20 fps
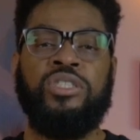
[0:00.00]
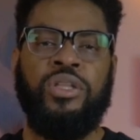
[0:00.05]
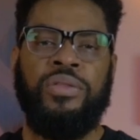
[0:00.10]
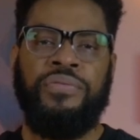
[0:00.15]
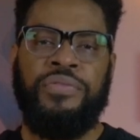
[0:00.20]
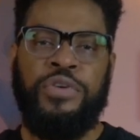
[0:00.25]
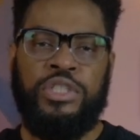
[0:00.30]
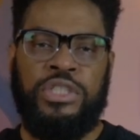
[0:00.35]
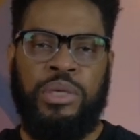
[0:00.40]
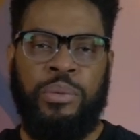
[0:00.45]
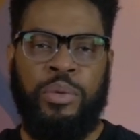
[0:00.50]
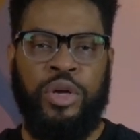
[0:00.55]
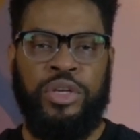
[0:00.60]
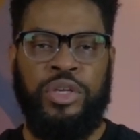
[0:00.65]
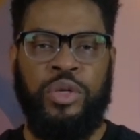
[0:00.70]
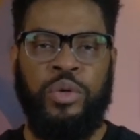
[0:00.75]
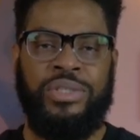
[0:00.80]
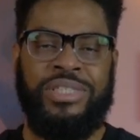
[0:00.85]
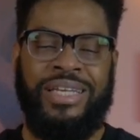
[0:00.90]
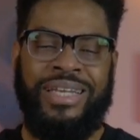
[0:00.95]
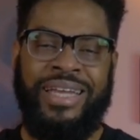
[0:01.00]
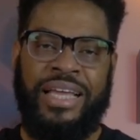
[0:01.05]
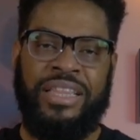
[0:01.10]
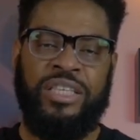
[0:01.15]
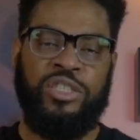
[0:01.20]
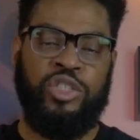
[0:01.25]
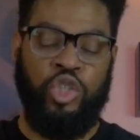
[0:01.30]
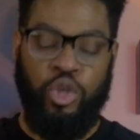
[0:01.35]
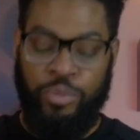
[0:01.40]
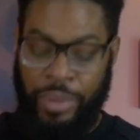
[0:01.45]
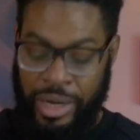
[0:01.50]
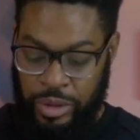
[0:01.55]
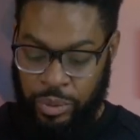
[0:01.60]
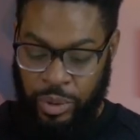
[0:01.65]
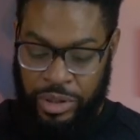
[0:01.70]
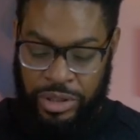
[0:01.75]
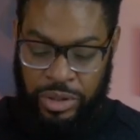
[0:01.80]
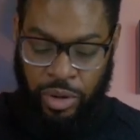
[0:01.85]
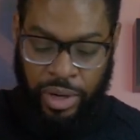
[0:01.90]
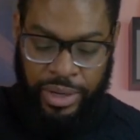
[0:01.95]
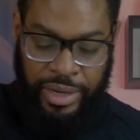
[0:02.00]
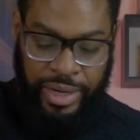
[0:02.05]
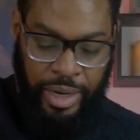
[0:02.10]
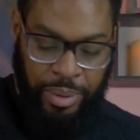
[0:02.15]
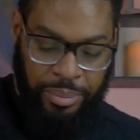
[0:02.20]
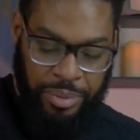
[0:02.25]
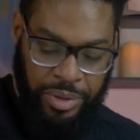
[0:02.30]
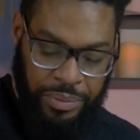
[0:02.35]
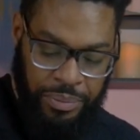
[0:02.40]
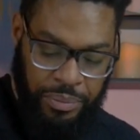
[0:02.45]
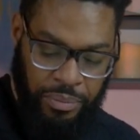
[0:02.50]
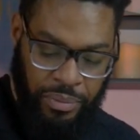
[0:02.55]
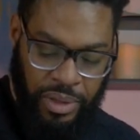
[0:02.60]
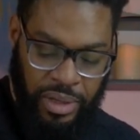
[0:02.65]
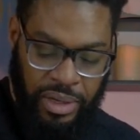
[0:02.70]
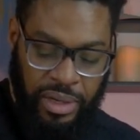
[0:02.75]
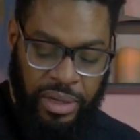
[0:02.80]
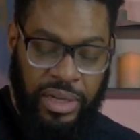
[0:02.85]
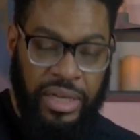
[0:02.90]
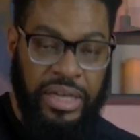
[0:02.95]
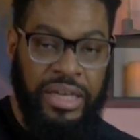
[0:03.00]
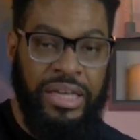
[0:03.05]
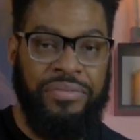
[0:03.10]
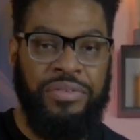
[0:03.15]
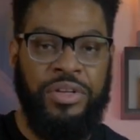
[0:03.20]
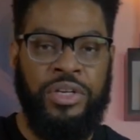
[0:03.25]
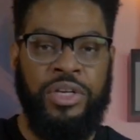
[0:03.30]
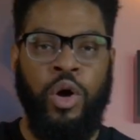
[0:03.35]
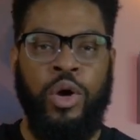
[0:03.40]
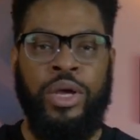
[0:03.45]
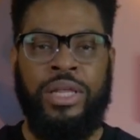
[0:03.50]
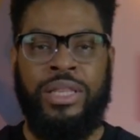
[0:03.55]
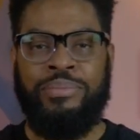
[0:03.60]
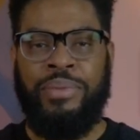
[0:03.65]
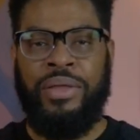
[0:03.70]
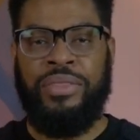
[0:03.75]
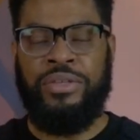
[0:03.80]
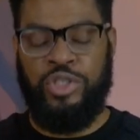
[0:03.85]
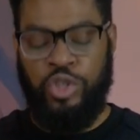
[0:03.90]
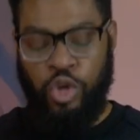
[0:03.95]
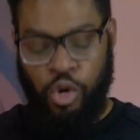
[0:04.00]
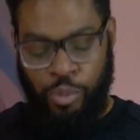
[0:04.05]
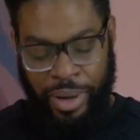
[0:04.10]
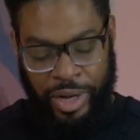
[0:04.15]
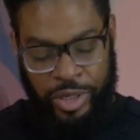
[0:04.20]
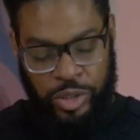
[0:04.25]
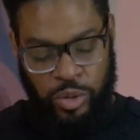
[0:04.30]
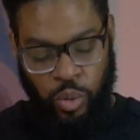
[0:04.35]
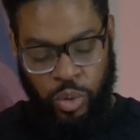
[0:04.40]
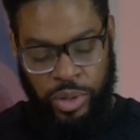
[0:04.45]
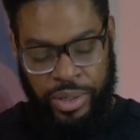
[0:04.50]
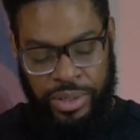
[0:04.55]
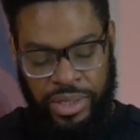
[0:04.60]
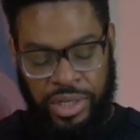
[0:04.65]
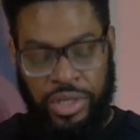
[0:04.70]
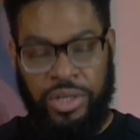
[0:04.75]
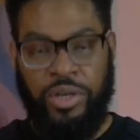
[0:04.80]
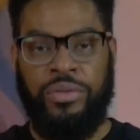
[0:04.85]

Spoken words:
the first thing I'm going to do is connect the Zoom H1 to our camera. If you know anything about the Zoom H1, you know